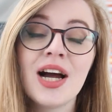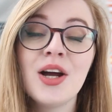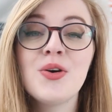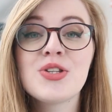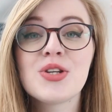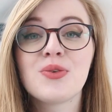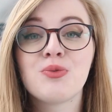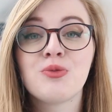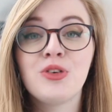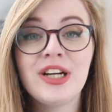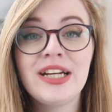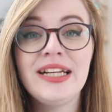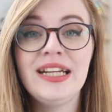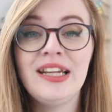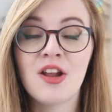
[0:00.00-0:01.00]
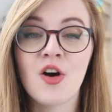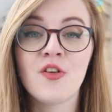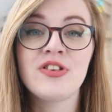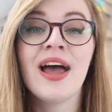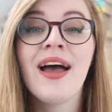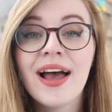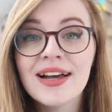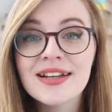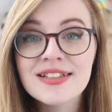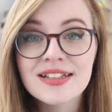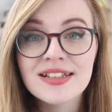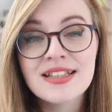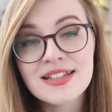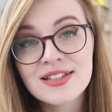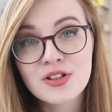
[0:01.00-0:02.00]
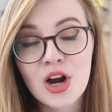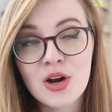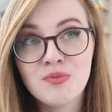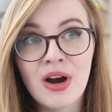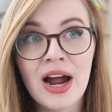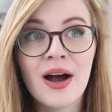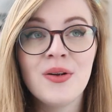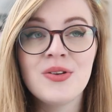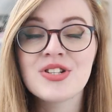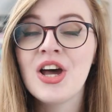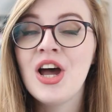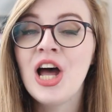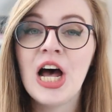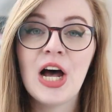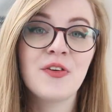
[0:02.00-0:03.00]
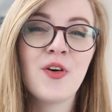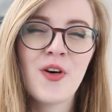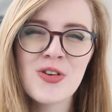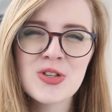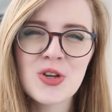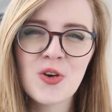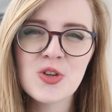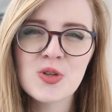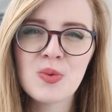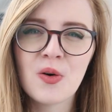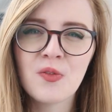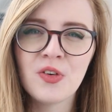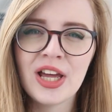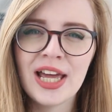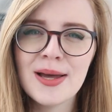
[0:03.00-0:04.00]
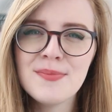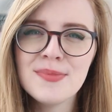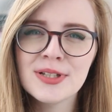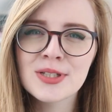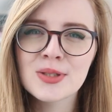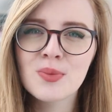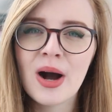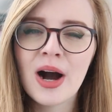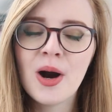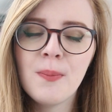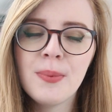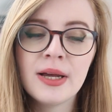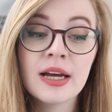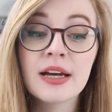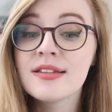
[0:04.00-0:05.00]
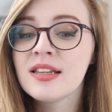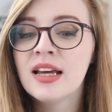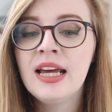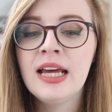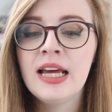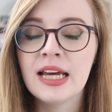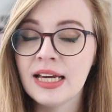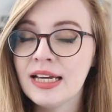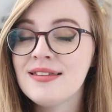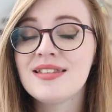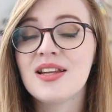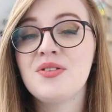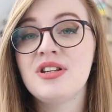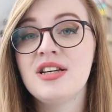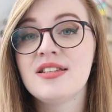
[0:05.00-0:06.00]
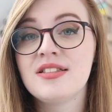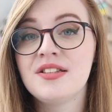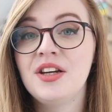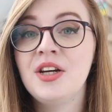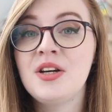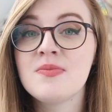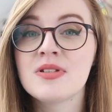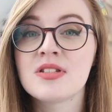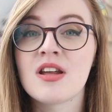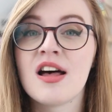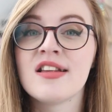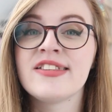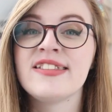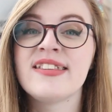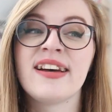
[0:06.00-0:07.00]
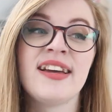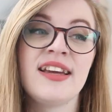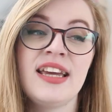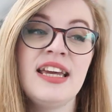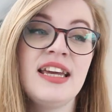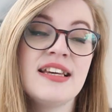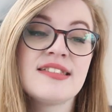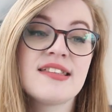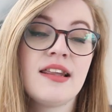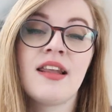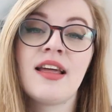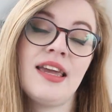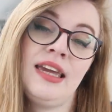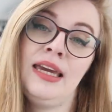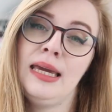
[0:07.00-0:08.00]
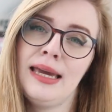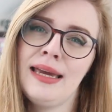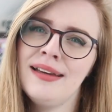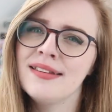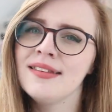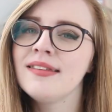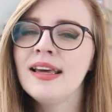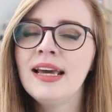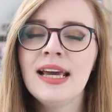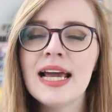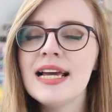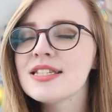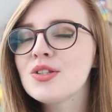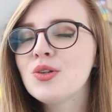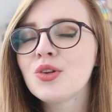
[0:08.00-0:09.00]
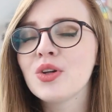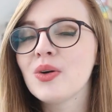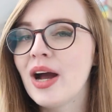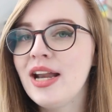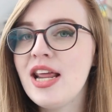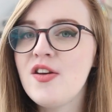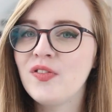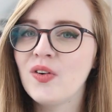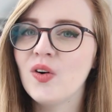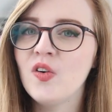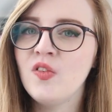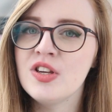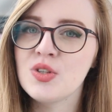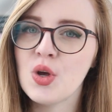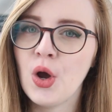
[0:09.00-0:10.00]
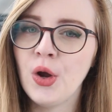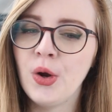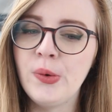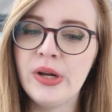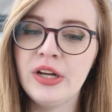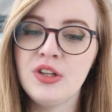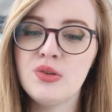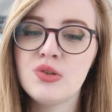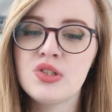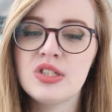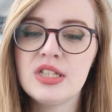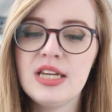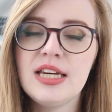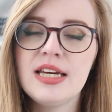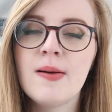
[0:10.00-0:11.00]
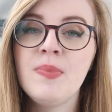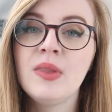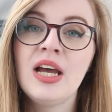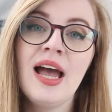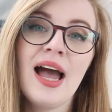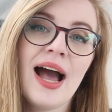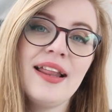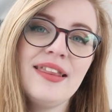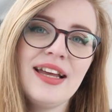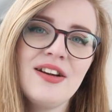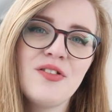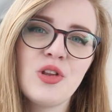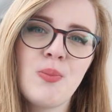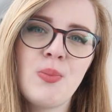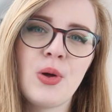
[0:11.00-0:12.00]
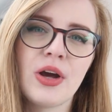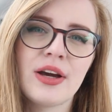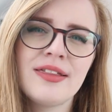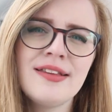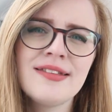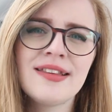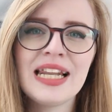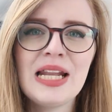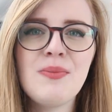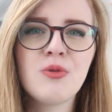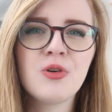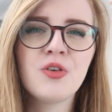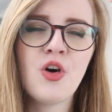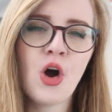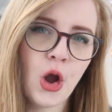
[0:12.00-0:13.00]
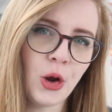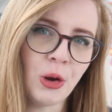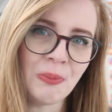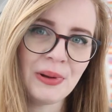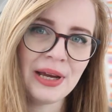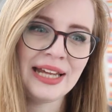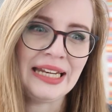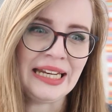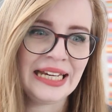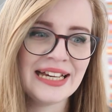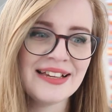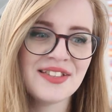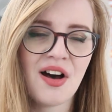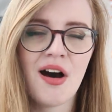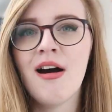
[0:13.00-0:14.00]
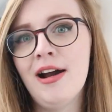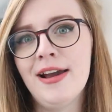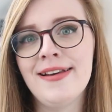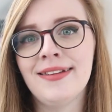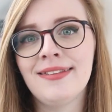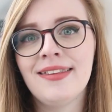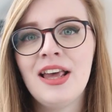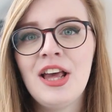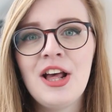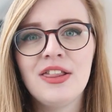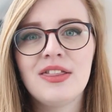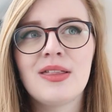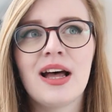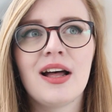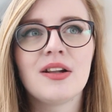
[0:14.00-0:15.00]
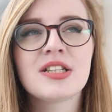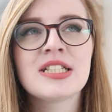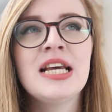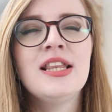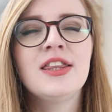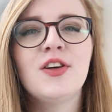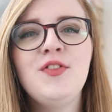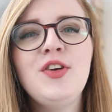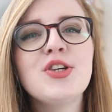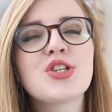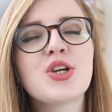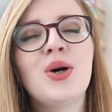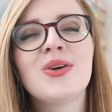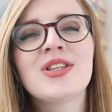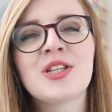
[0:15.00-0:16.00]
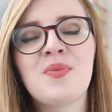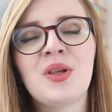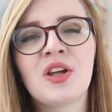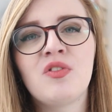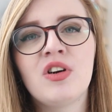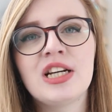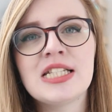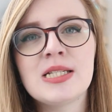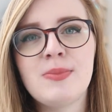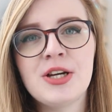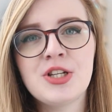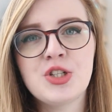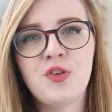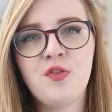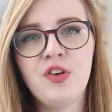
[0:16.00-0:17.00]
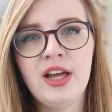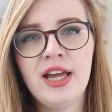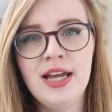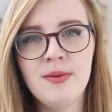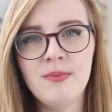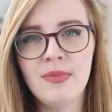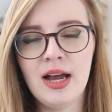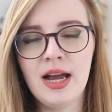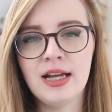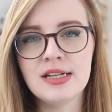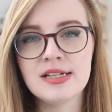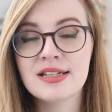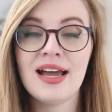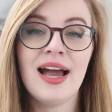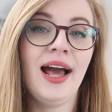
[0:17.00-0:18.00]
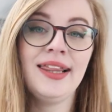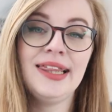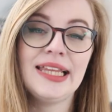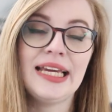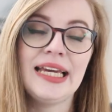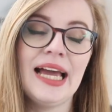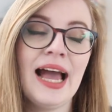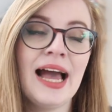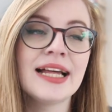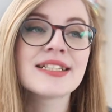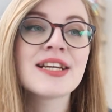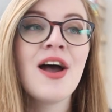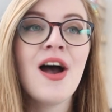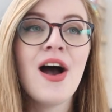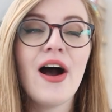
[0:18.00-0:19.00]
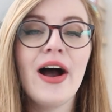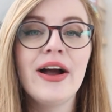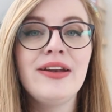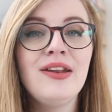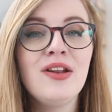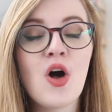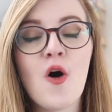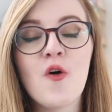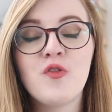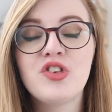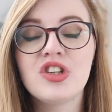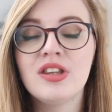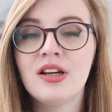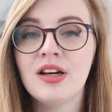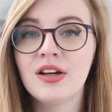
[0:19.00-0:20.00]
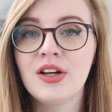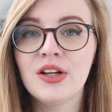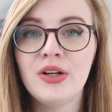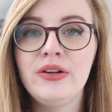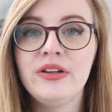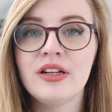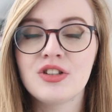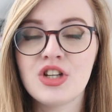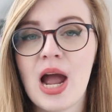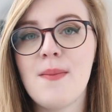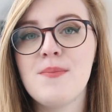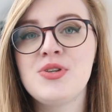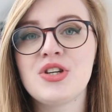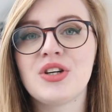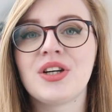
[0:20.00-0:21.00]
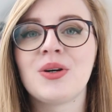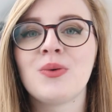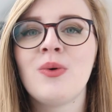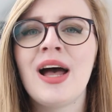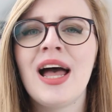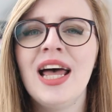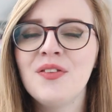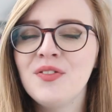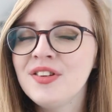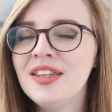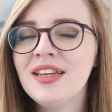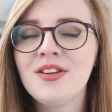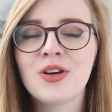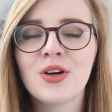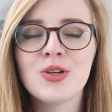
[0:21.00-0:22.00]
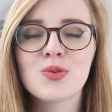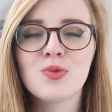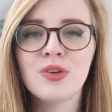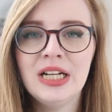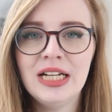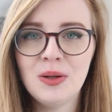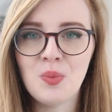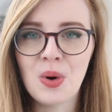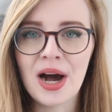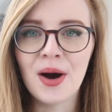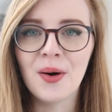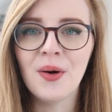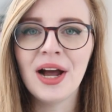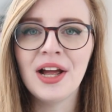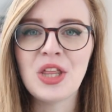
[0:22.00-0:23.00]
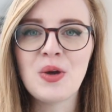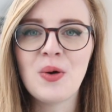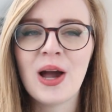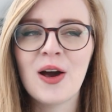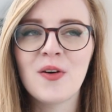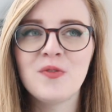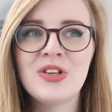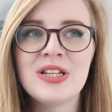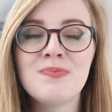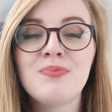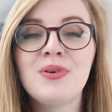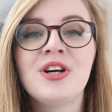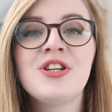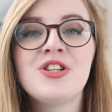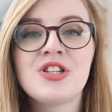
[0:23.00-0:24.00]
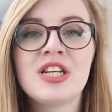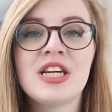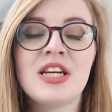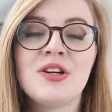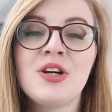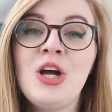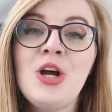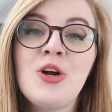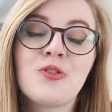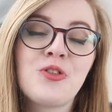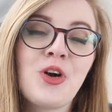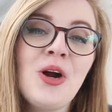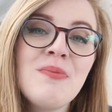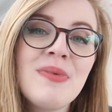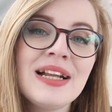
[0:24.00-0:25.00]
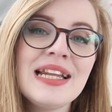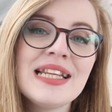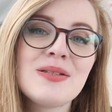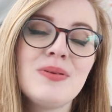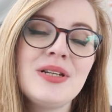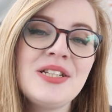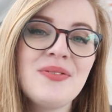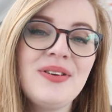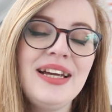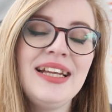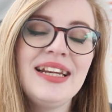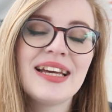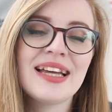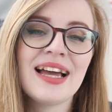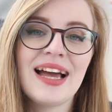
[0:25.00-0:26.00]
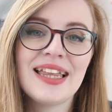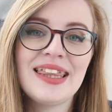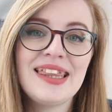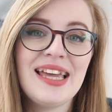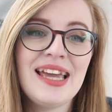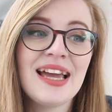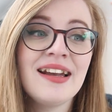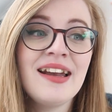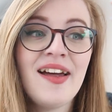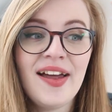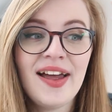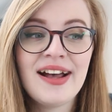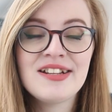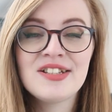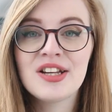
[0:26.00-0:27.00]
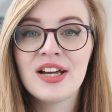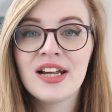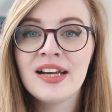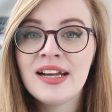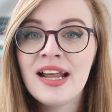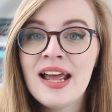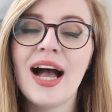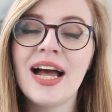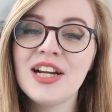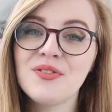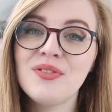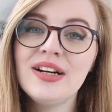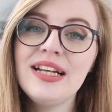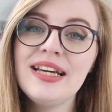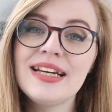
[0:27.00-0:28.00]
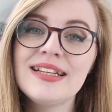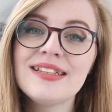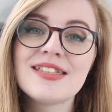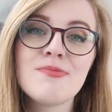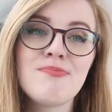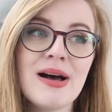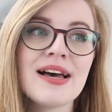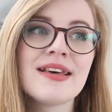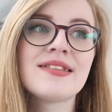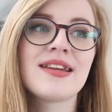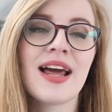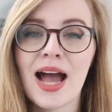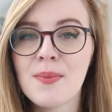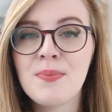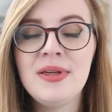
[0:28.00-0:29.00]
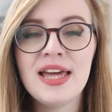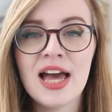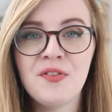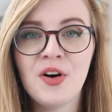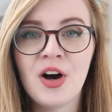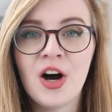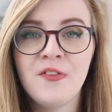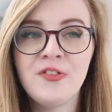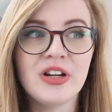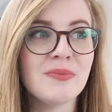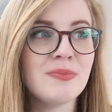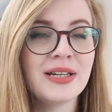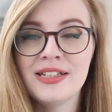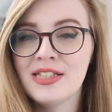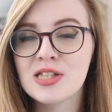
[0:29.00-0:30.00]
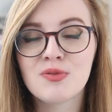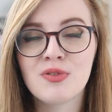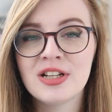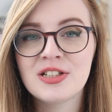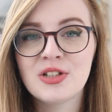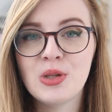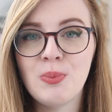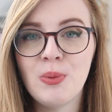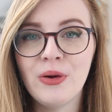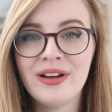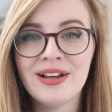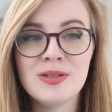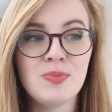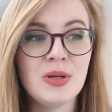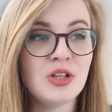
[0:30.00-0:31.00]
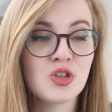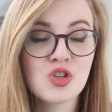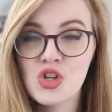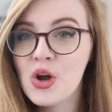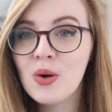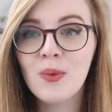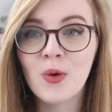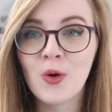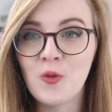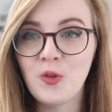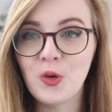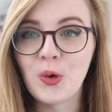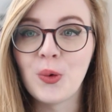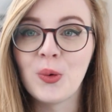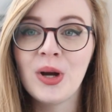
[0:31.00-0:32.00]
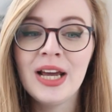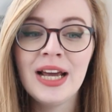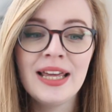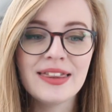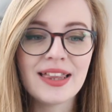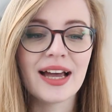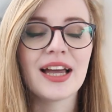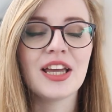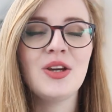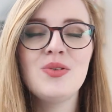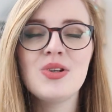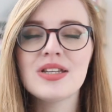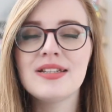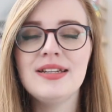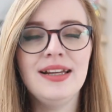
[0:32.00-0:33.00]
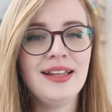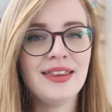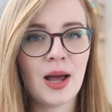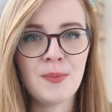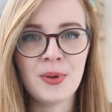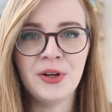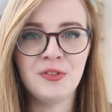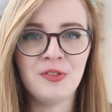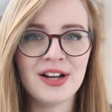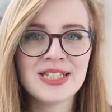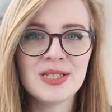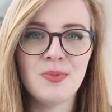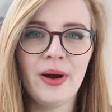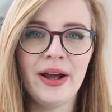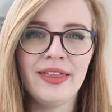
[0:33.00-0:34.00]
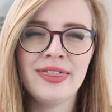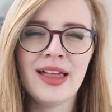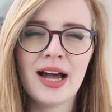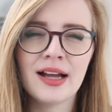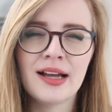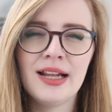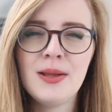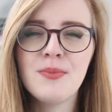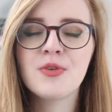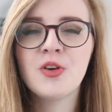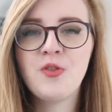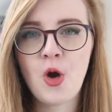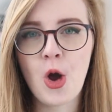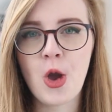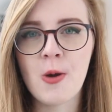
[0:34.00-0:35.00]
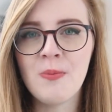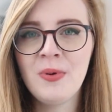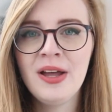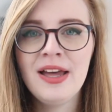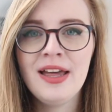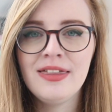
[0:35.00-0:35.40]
I also really loved Hareton this time round. I've got a soft spot for him as well, because it is down to his circumstances that he is like he is. It's not through any fault of his own. And you see at the end of the book this glimmer of hope in his eyes that the future holds something very special for him and Kathy. And I loved the concluding chapter where everything goes really well and you have this burgeoning romance between Kathy and Hareton, and it really is the best happy ever after, because the rest of the book has been so awful that you just need that bit of respite, that glimmer of hope